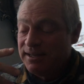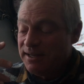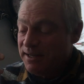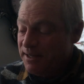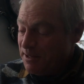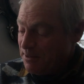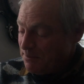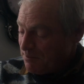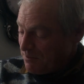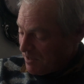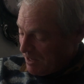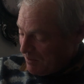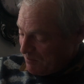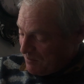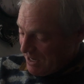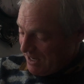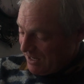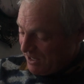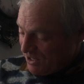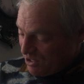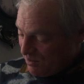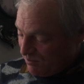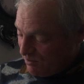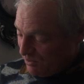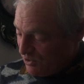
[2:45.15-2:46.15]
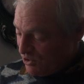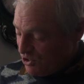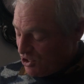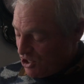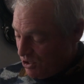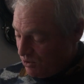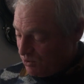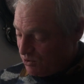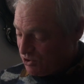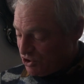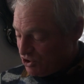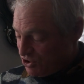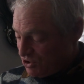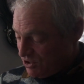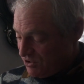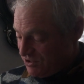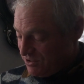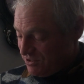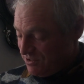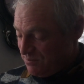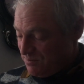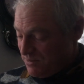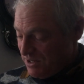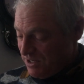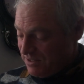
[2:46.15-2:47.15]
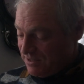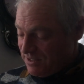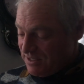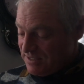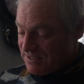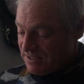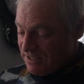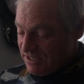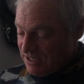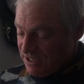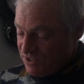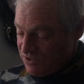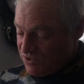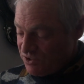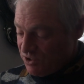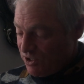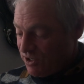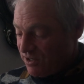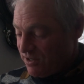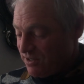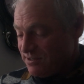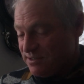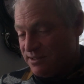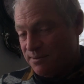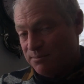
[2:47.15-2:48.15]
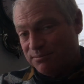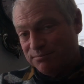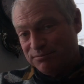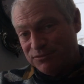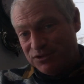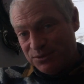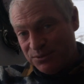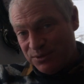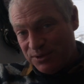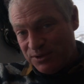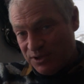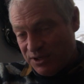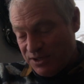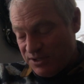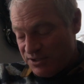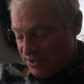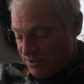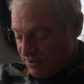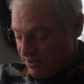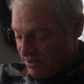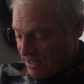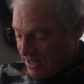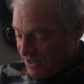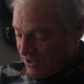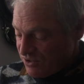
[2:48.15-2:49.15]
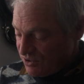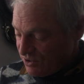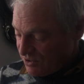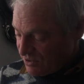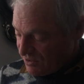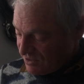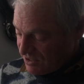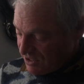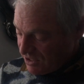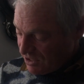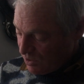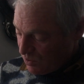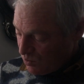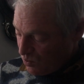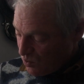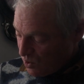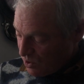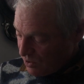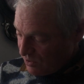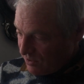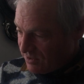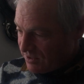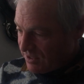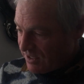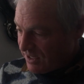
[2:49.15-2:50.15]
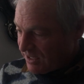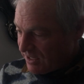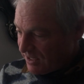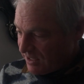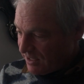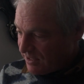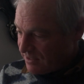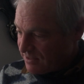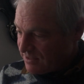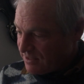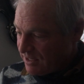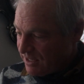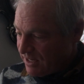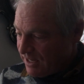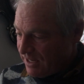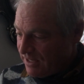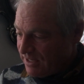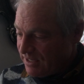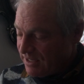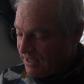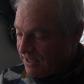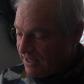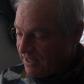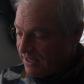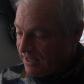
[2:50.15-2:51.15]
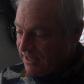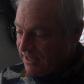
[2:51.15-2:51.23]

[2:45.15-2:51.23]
I made a couple of notes just to make this easier because I'm doing these in, as you can tell, one take.